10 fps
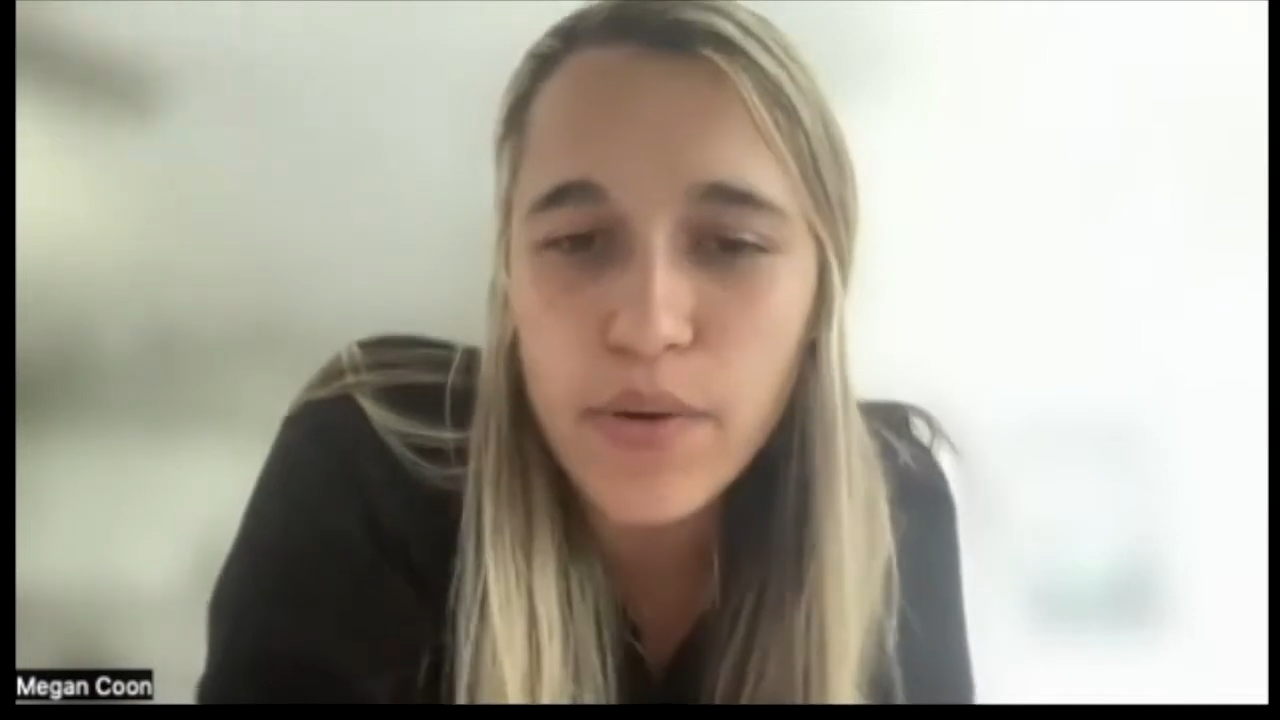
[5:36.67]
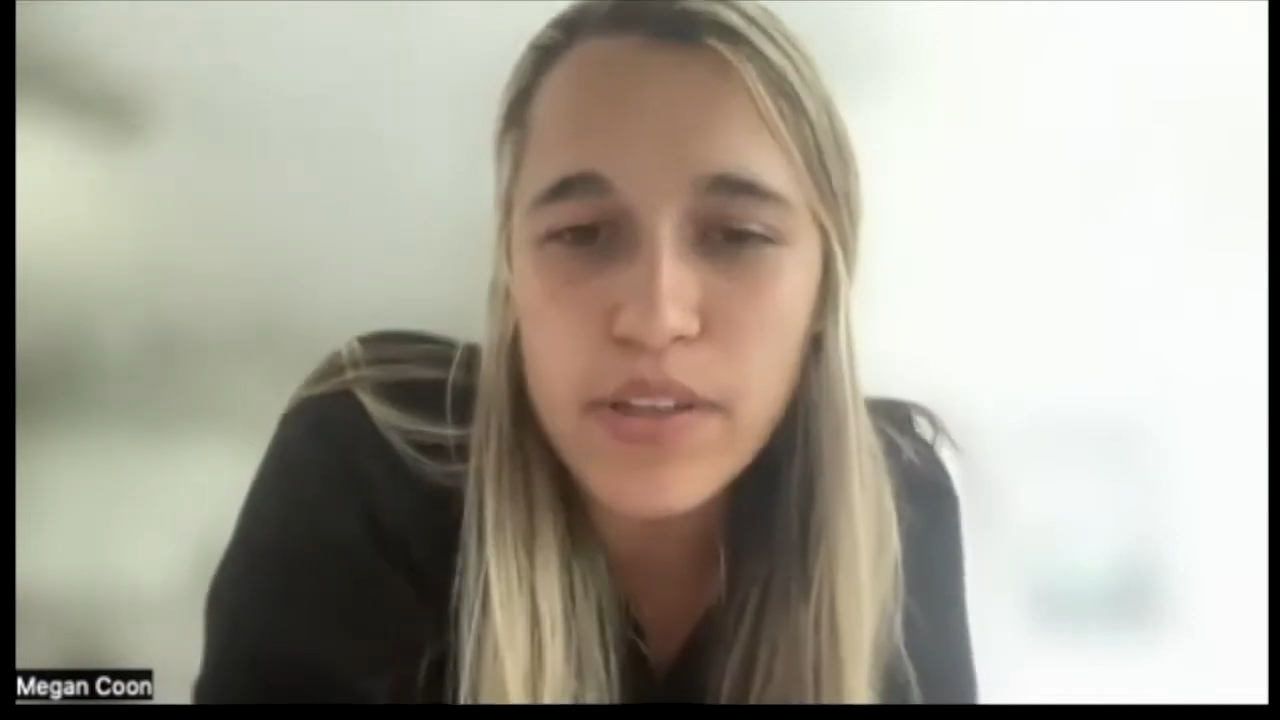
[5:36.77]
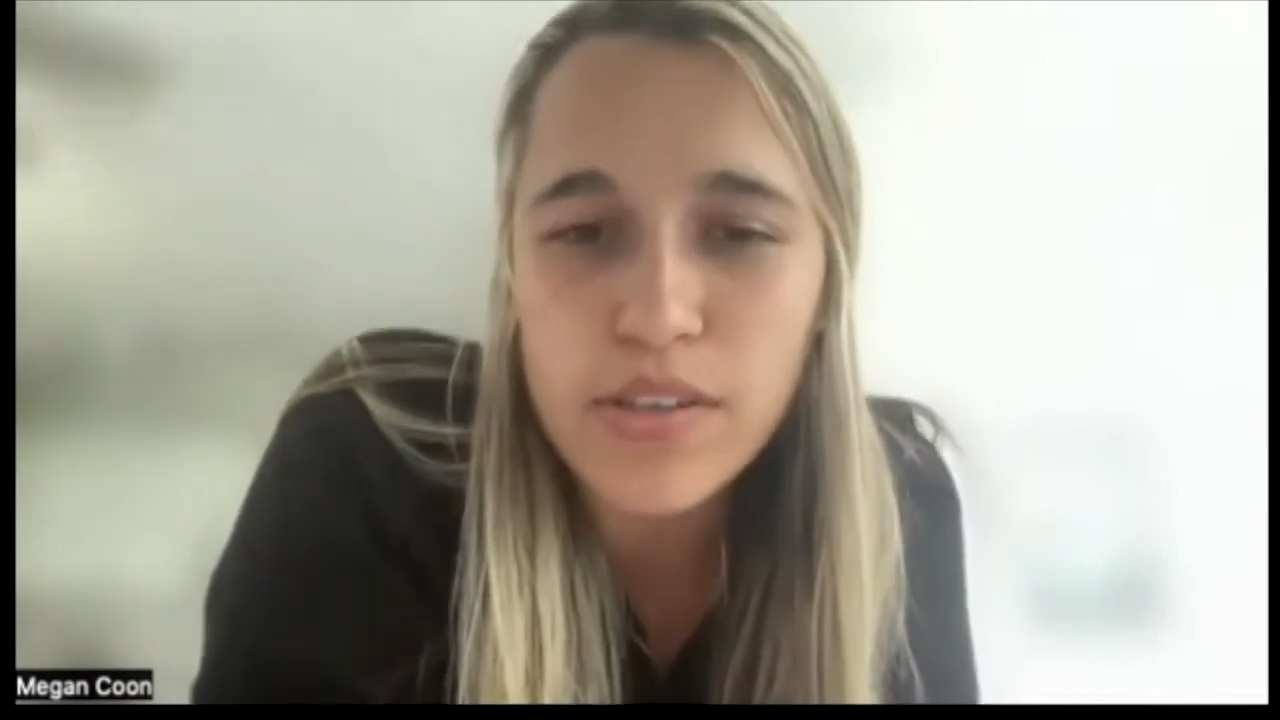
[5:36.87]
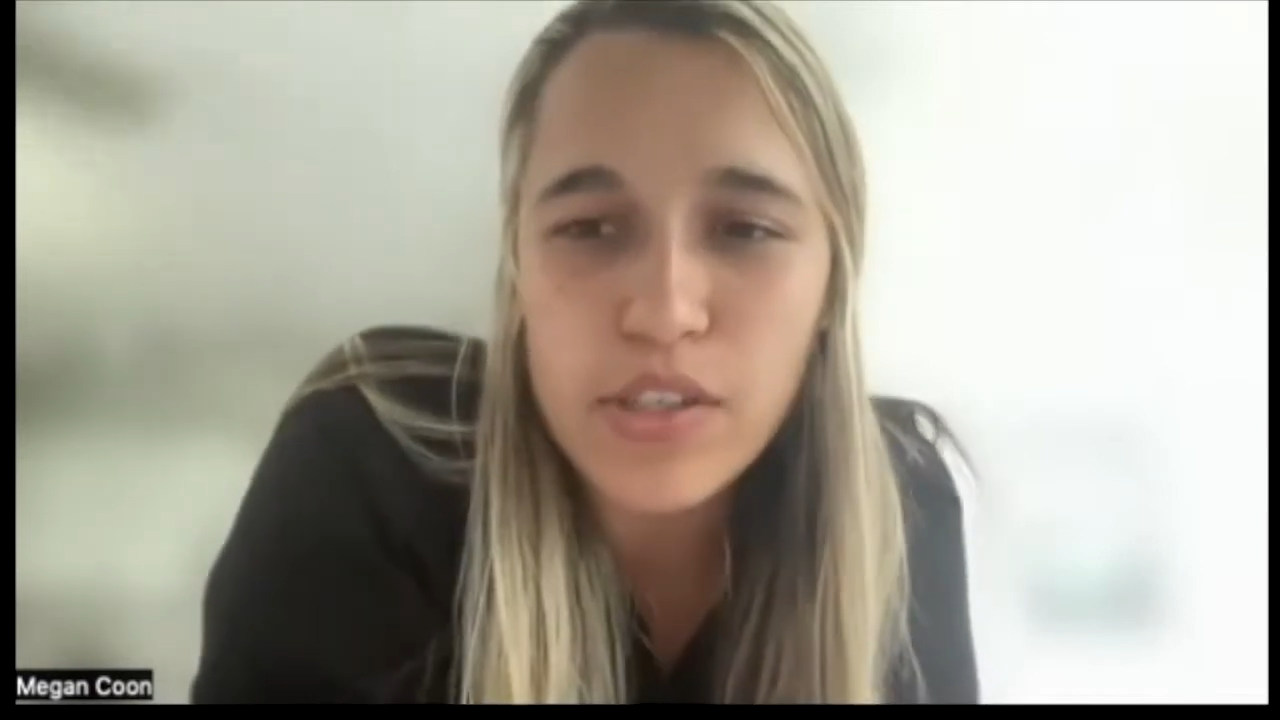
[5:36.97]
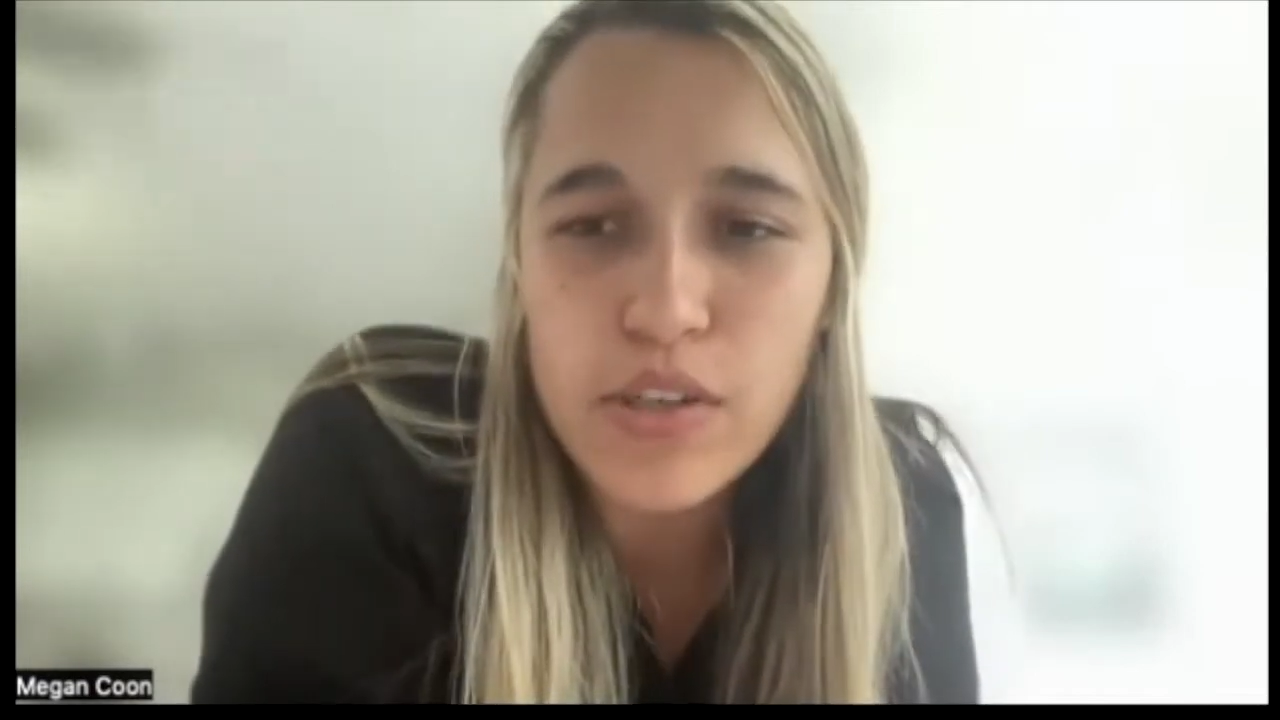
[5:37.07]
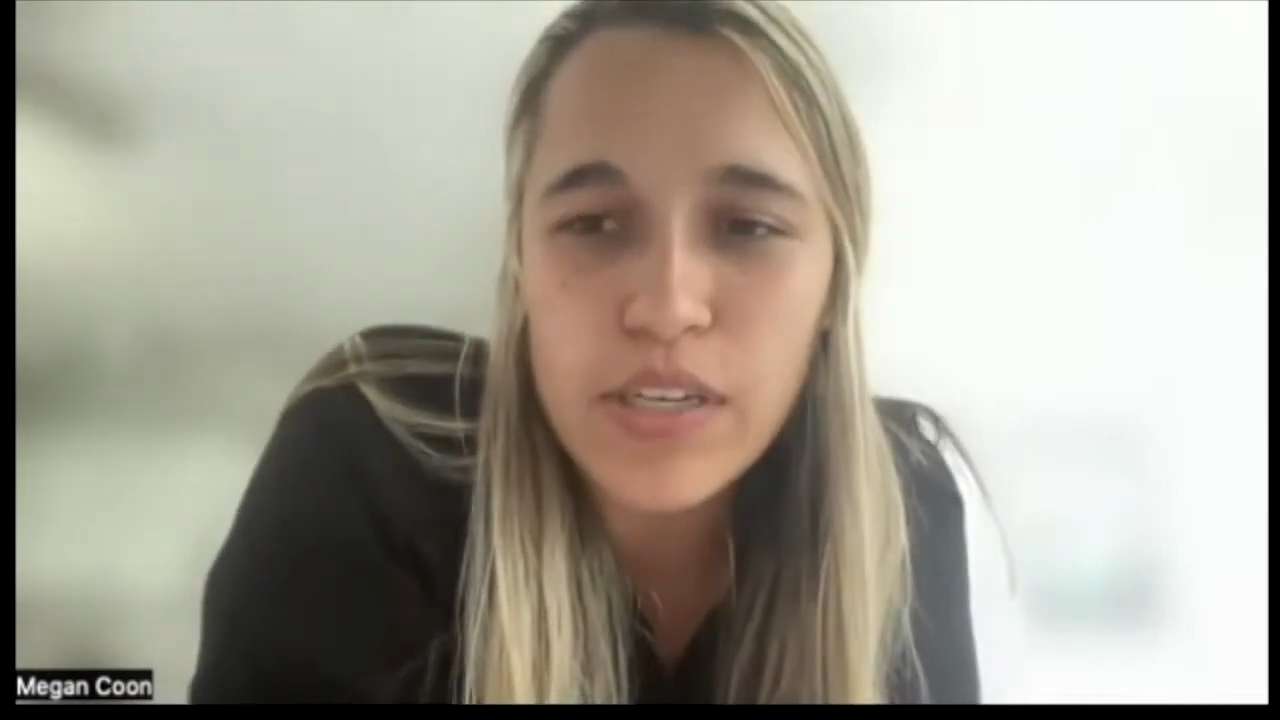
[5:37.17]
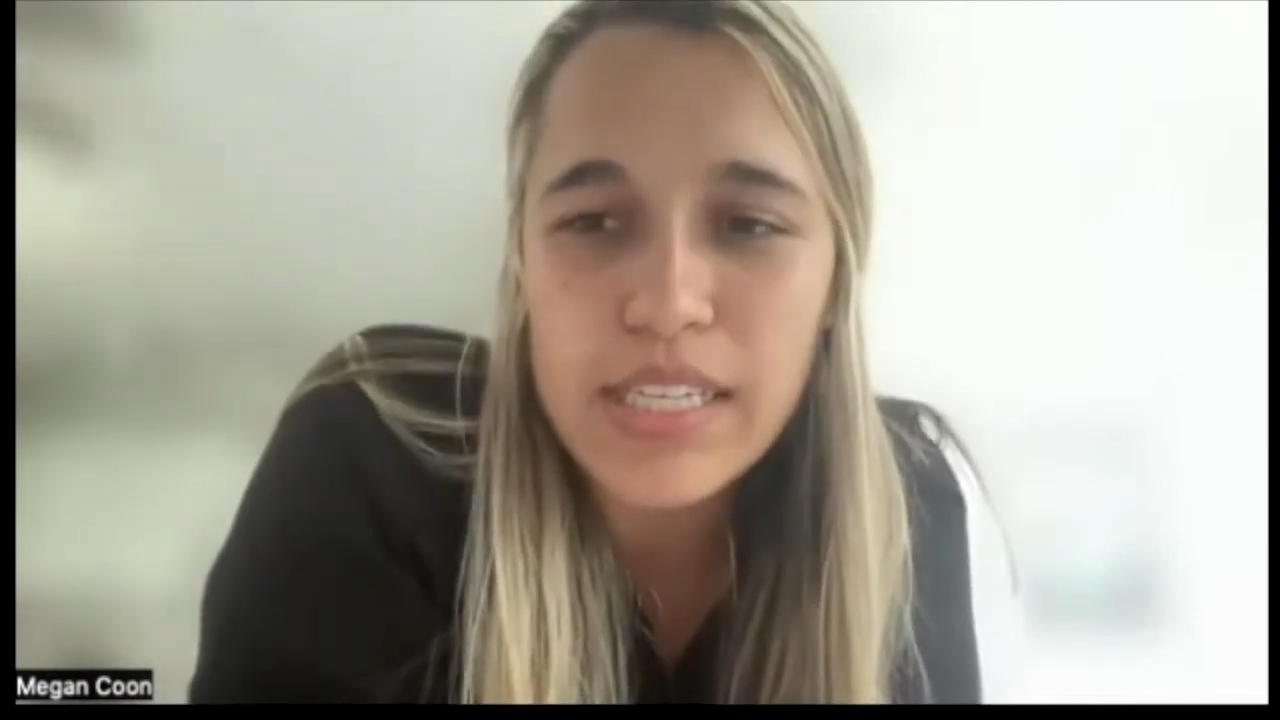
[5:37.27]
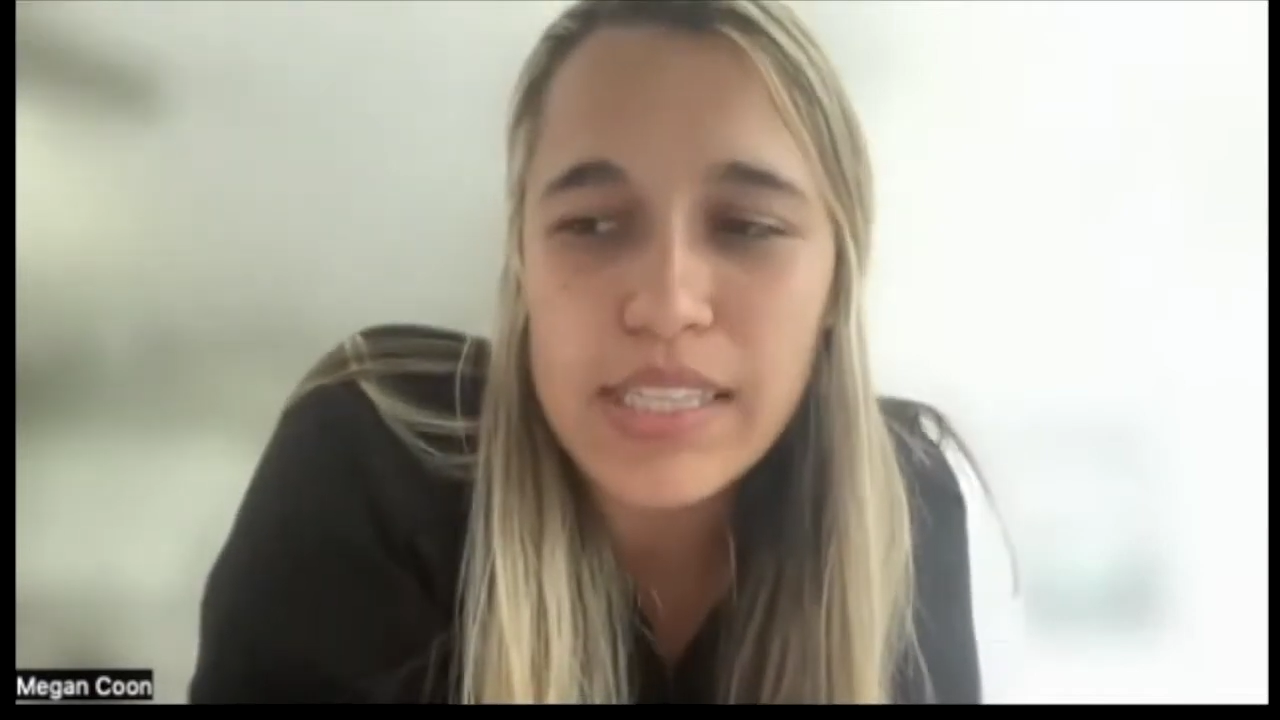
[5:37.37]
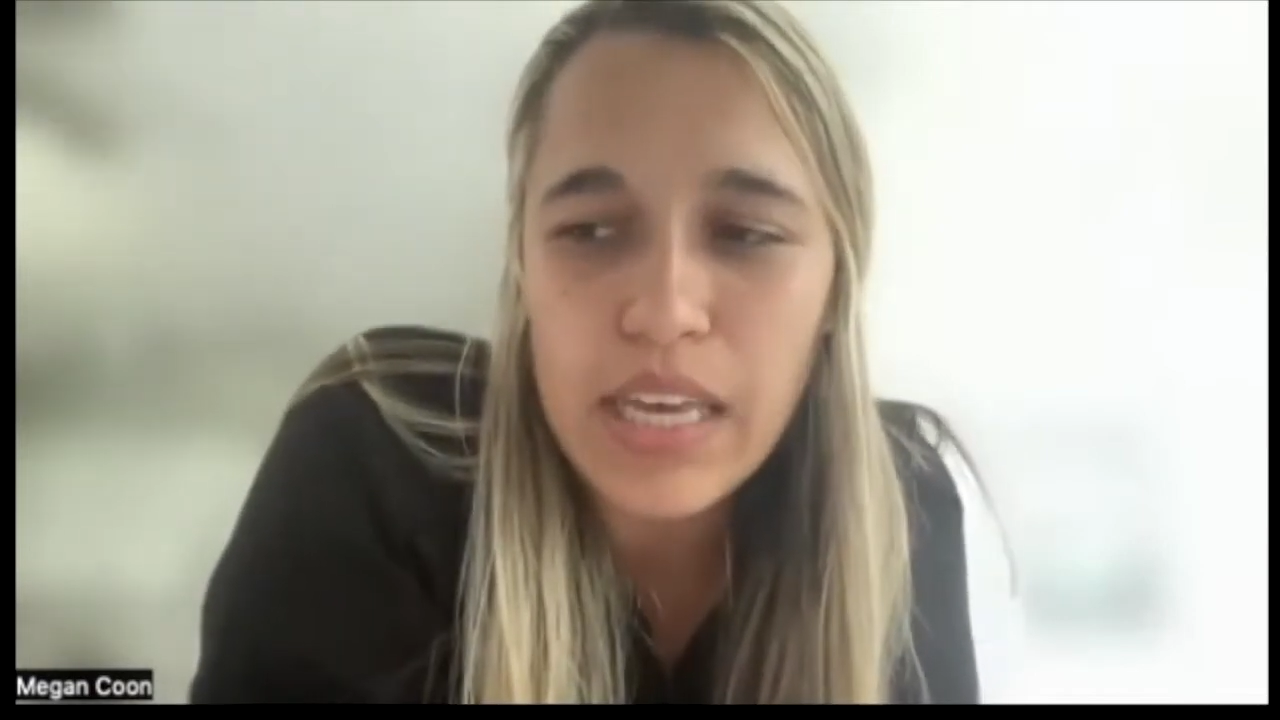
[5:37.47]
other students